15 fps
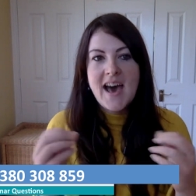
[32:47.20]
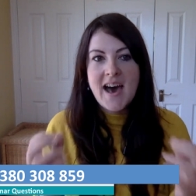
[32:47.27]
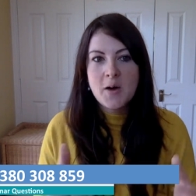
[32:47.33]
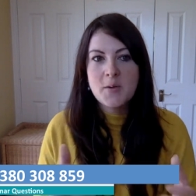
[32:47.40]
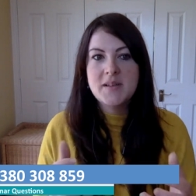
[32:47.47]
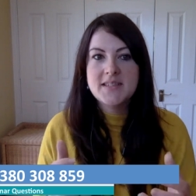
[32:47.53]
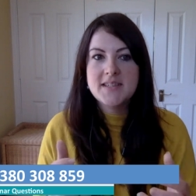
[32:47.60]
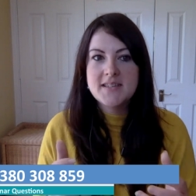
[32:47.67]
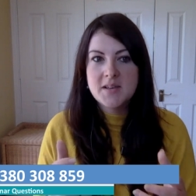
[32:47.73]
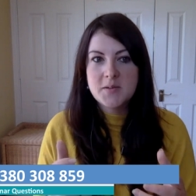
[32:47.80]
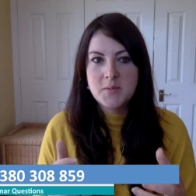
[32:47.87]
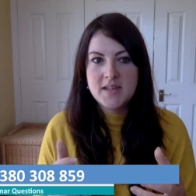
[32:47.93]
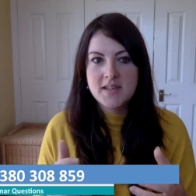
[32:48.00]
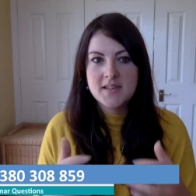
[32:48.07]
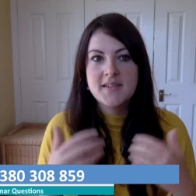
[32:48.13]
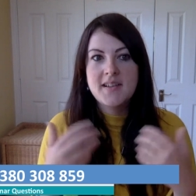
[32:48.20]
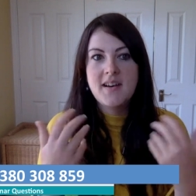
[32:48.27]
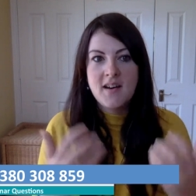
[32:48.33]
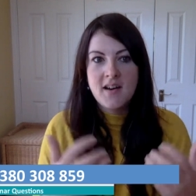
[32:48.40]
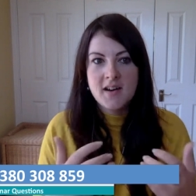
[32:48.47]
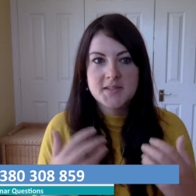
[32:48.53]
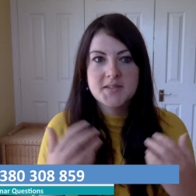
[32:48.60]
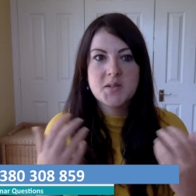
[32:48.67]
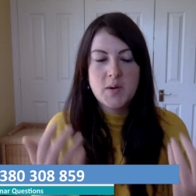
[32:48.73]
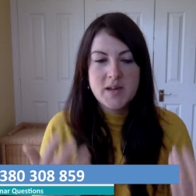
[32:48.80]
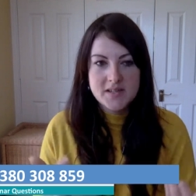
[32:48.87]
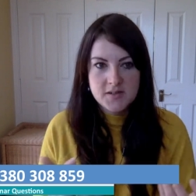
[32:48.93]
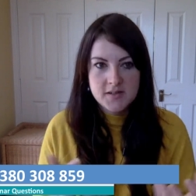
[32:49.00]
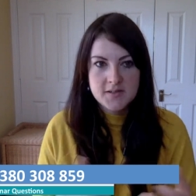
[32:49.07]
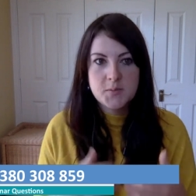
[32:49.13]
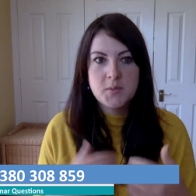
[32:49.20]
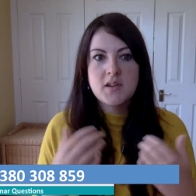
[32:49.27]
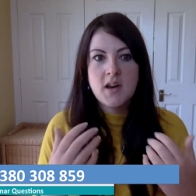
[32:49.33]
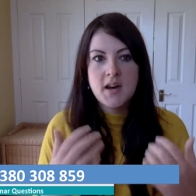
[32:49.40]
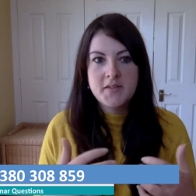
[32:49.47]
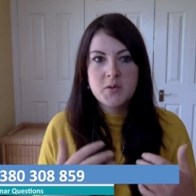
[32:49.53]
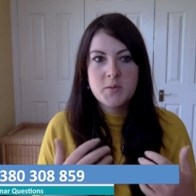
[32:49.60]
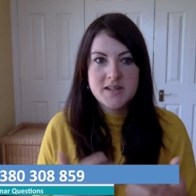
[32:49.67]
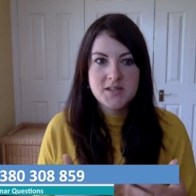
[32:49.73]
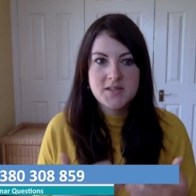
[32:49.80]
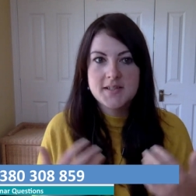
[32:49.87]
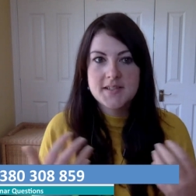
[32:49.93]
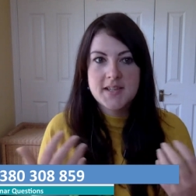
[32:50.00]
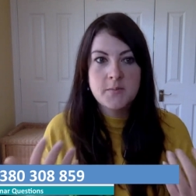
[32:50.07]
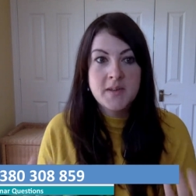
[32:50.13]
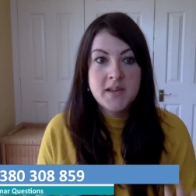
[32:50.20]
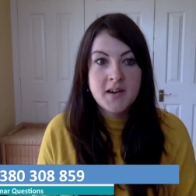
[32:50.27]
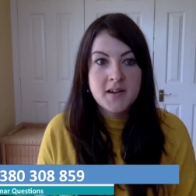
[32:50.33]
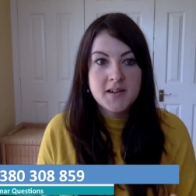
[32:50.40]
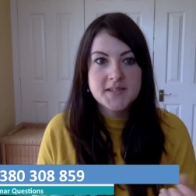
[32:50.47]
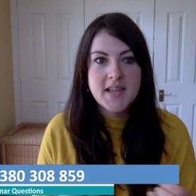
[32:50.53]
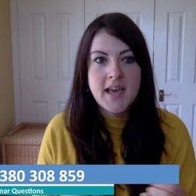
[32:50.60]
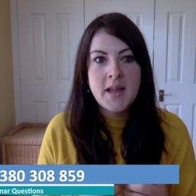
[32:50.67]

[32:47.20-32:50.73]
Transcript: how is it that we can ask questions, what kind of questions can we ask,